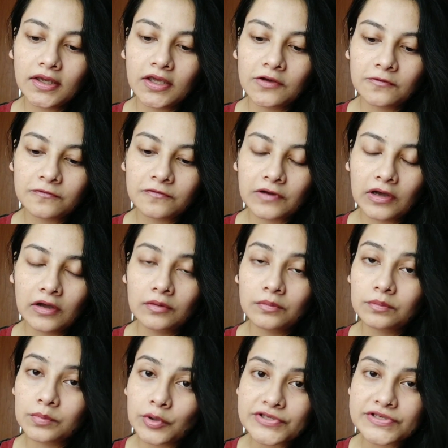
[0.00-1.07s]
if
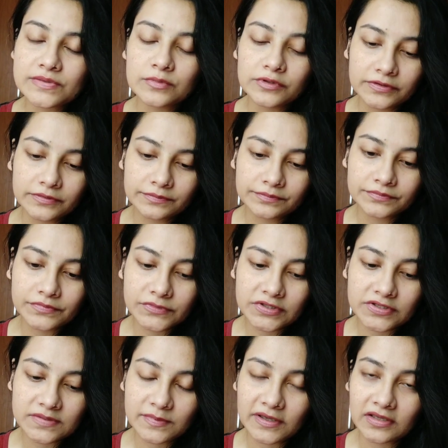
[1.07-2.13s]
possible,
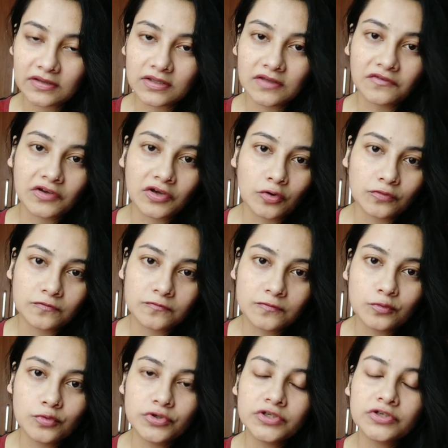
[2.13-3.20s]
just by giving out
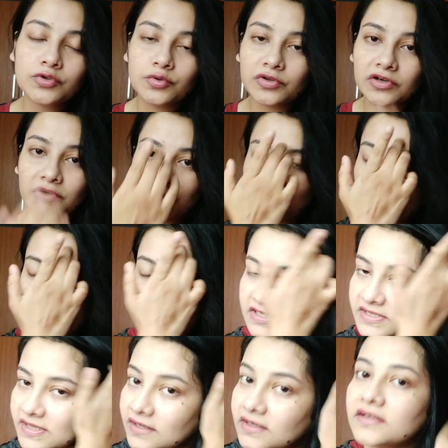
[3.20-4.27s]
food to the community
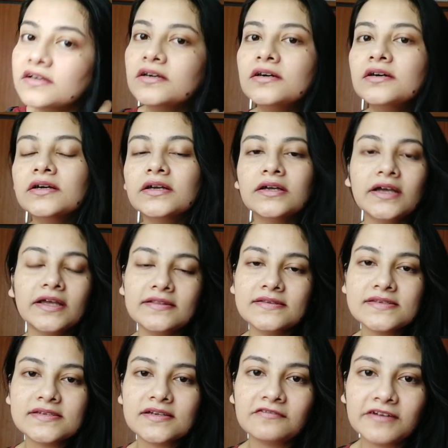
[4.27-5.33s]
center and
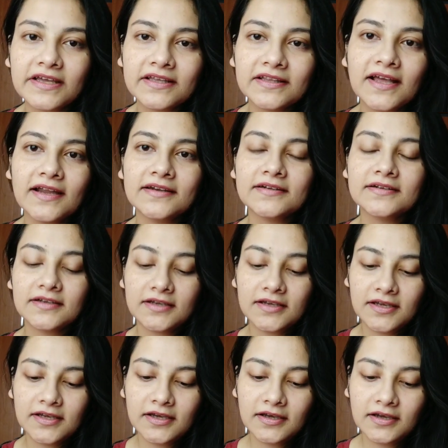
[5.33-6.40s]
stuff like that.
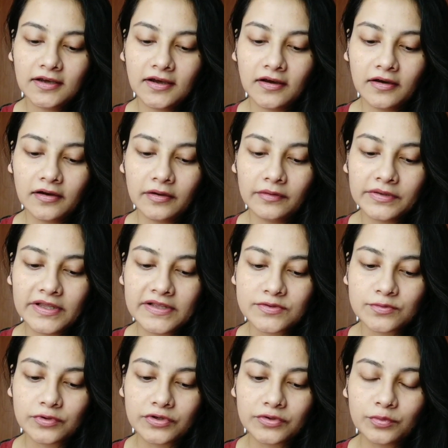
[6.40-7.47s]

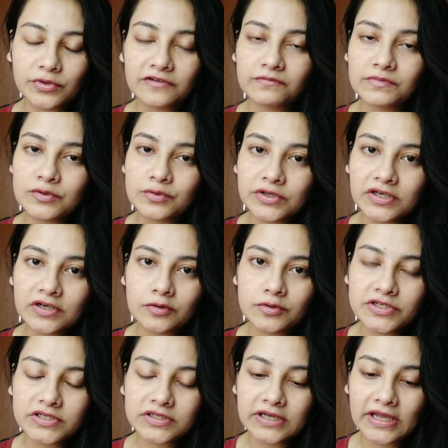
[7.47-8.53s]
That's what we have been doing
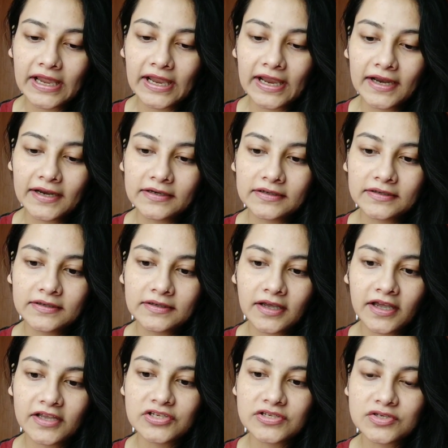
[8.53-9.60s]
out here, and
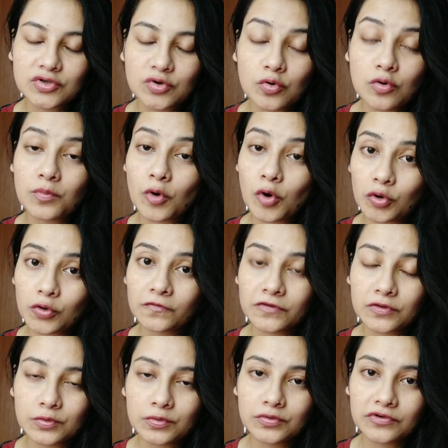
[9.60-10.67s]
I just hope all of
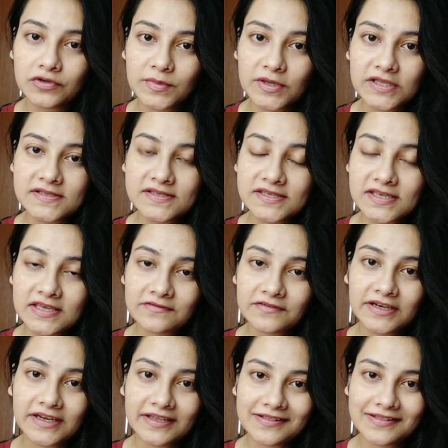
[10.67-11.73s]
you remain safe
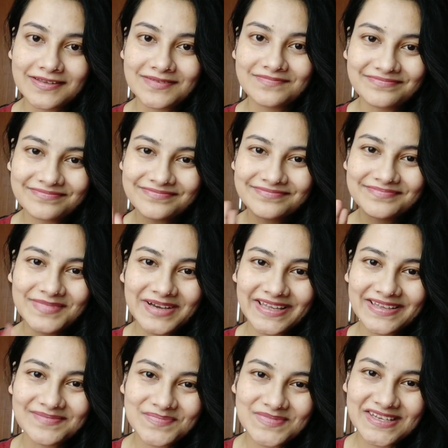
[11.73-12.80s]
and healthy. Bye,
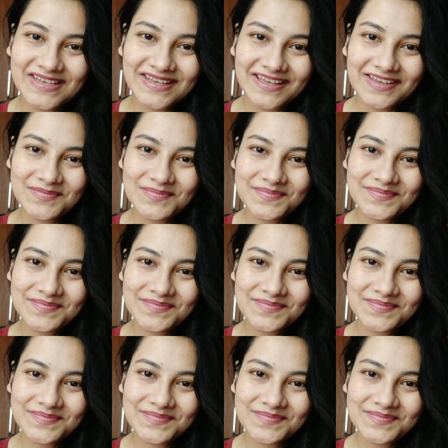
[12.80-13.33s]
take care.